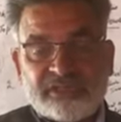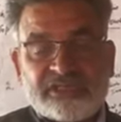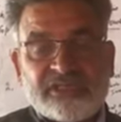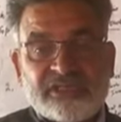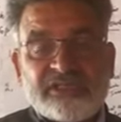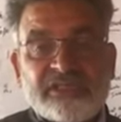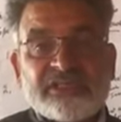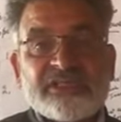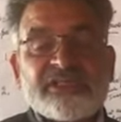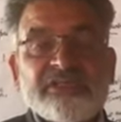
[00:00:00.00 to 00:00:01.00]
can
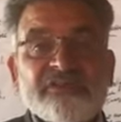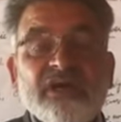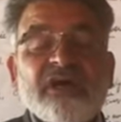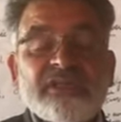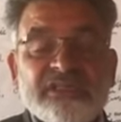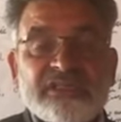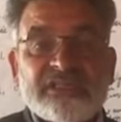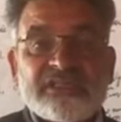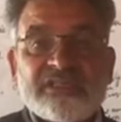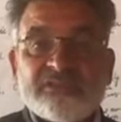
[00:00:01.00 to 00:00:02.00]
give
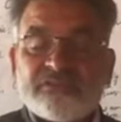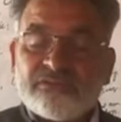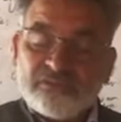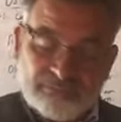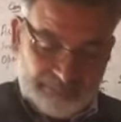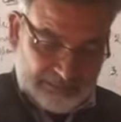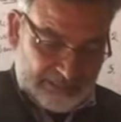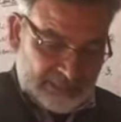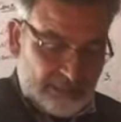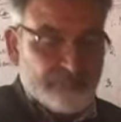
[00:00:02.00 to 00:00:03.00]

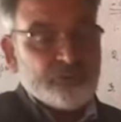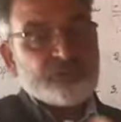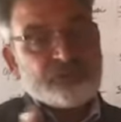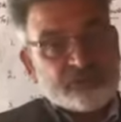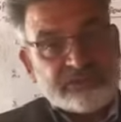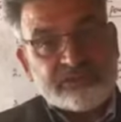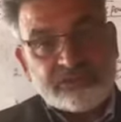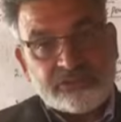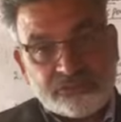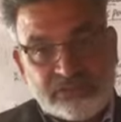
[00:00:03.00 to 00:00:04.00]
an opposition to the
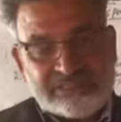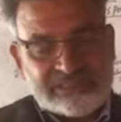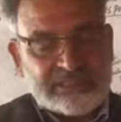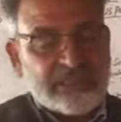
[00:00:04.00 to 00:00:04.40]
USA.